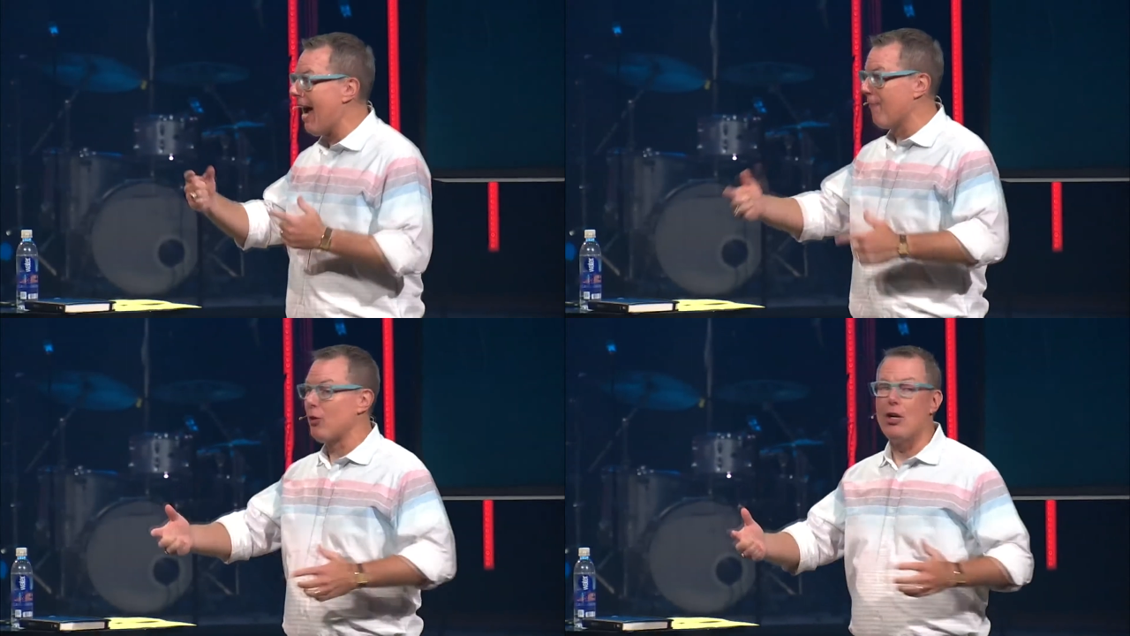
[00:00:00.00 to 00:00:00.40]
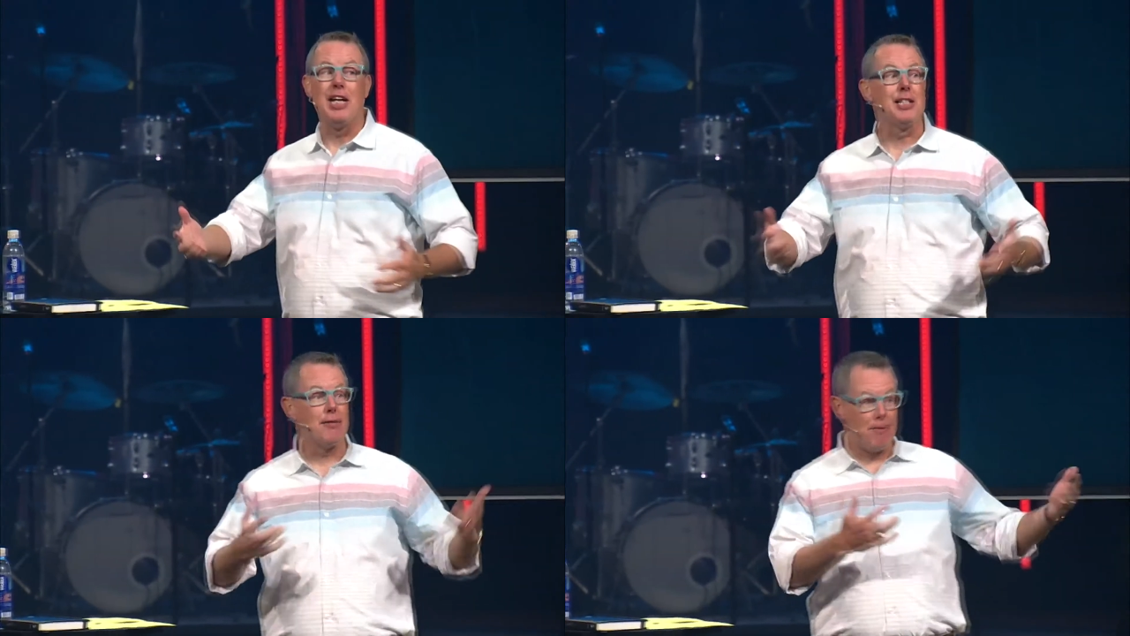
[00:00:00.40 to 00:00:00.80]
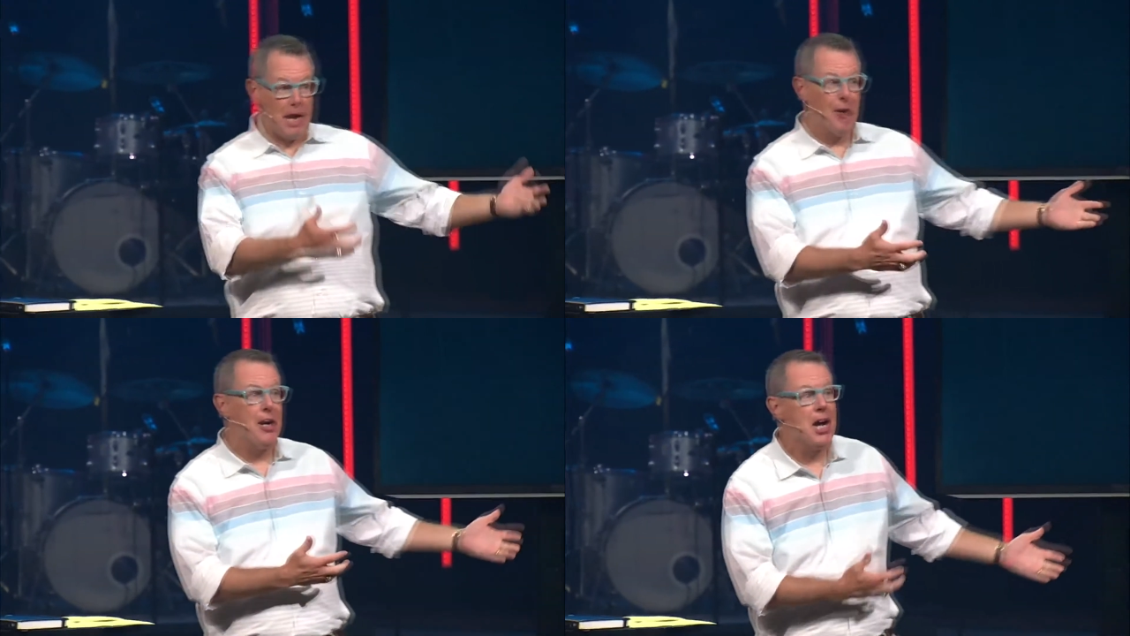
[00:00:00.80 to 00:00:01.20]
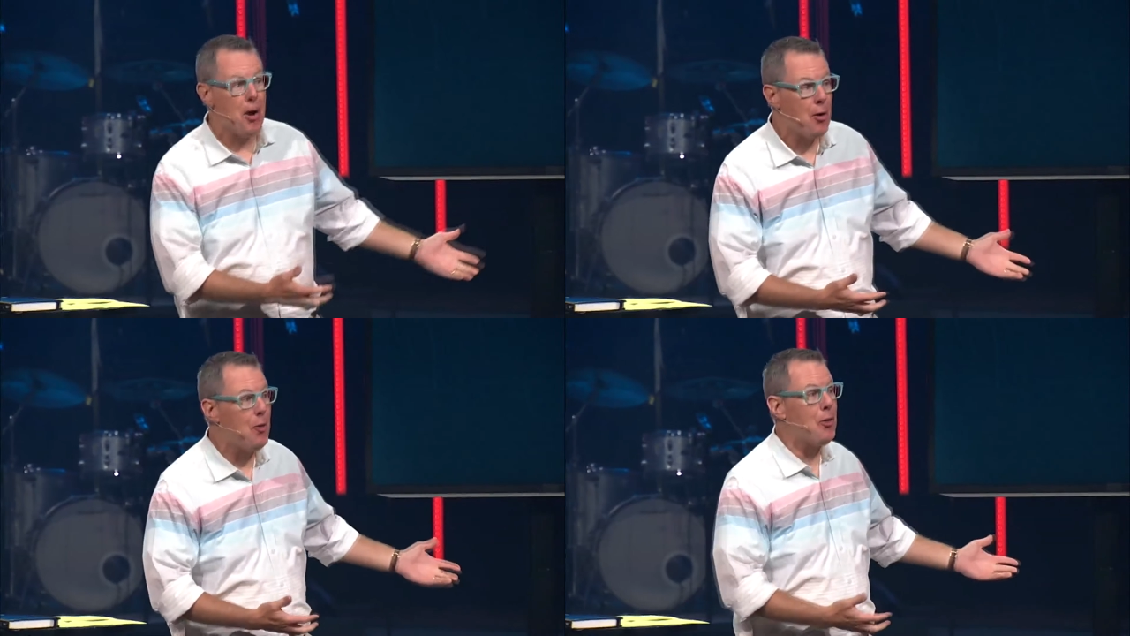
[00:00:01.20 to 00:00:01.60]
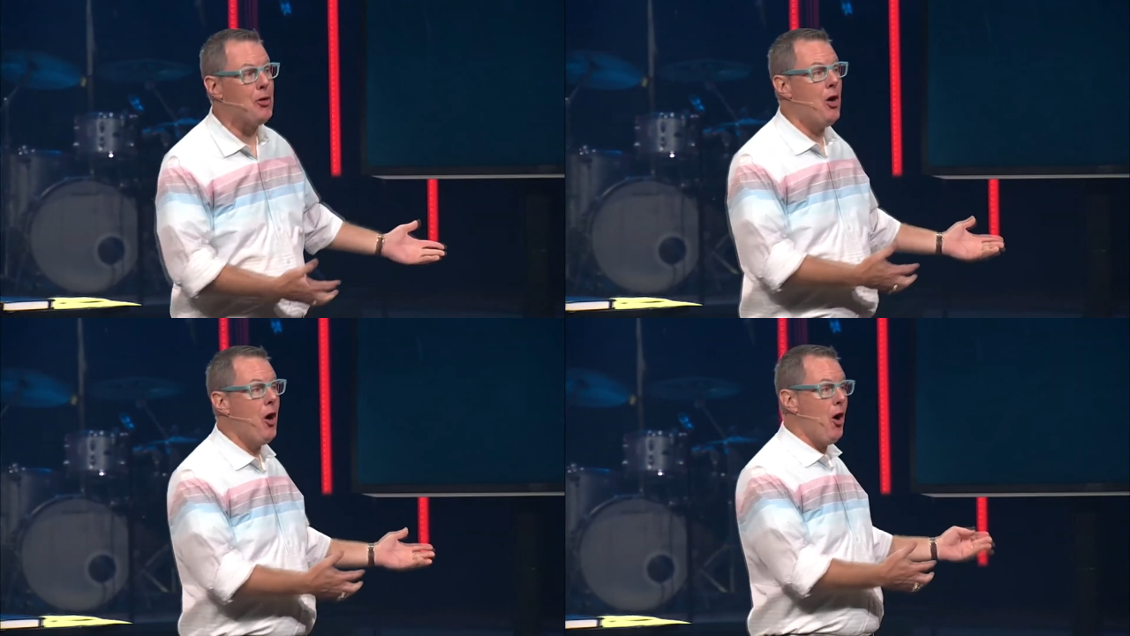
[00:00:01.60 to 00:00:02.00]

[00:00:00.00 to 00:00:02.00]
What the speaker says: after His very own